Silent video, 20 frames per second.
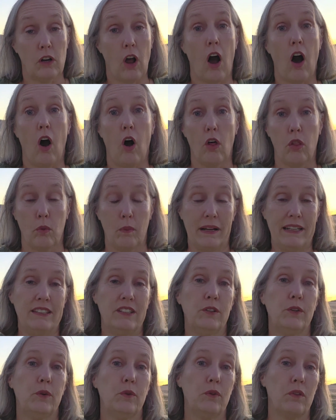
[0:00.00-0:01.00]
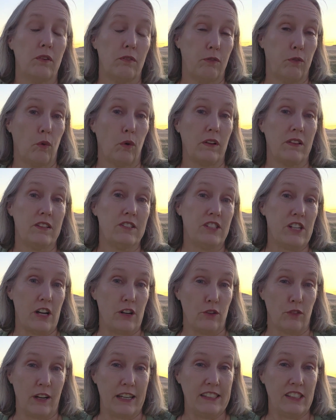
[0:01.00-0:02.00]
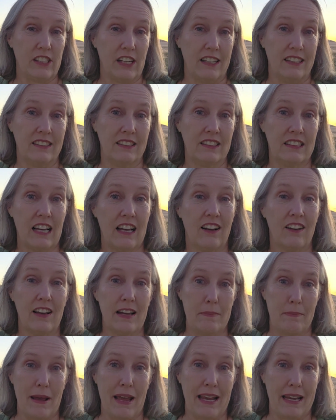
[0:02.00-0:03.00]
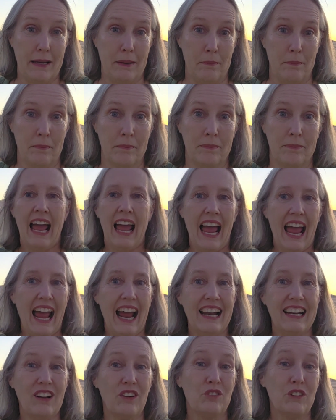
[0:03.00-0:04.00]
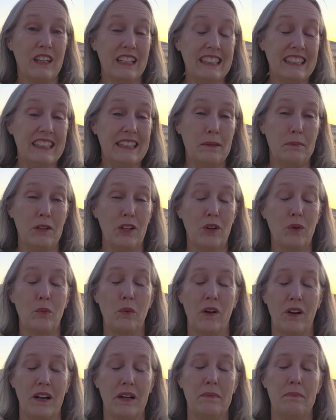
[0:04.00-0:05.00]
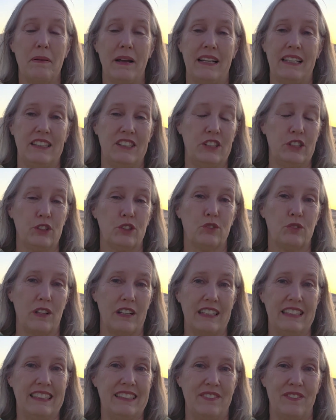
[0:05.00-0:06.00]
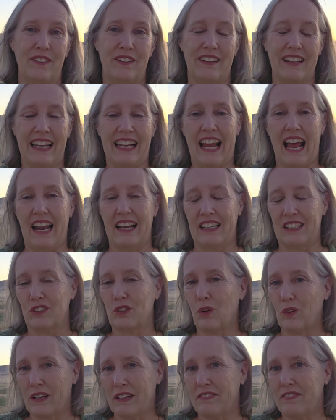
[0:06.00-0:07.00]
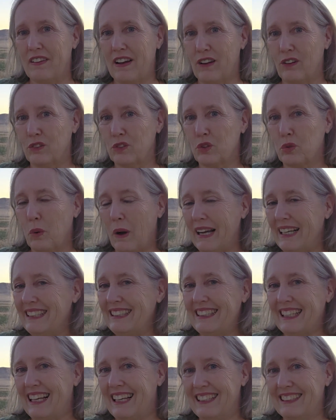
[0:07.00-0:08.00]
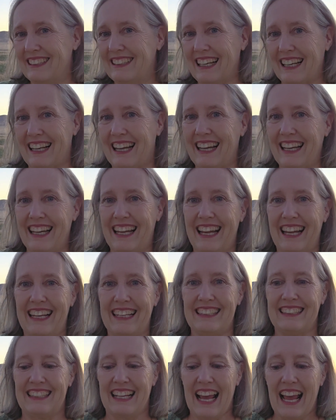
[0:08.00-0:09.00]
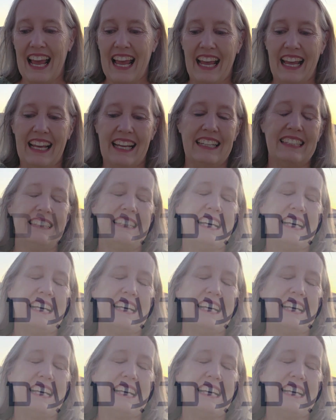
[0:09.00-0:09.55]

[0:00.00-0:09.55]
all the way to the 4th generations, ribe'im. And a really similar word, but it's used really differently, and it's only found twice in 2 Kings, is